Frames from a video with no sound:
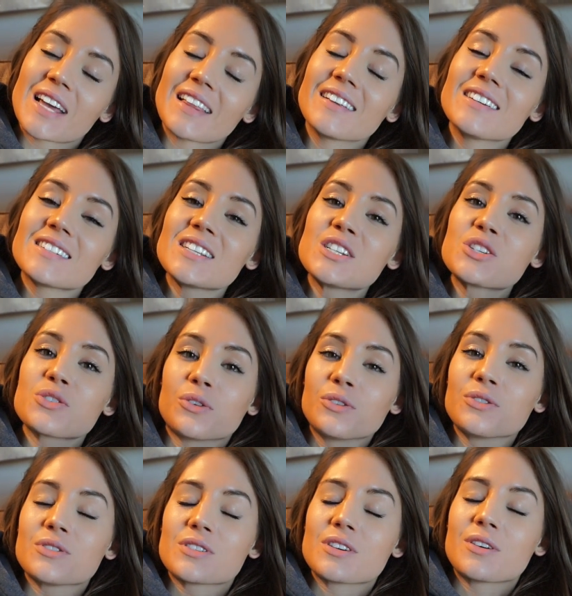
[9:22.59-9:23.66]
At least it's
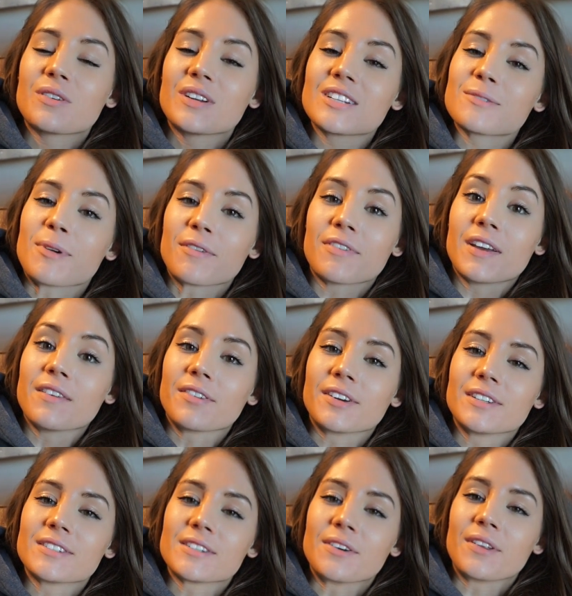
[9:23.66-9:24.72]
shoulders though, and it's my
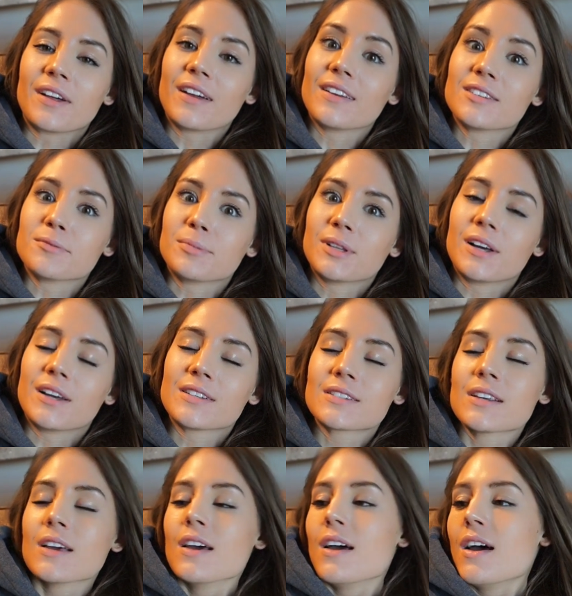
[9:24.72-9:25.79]
favorite, so that is a plus.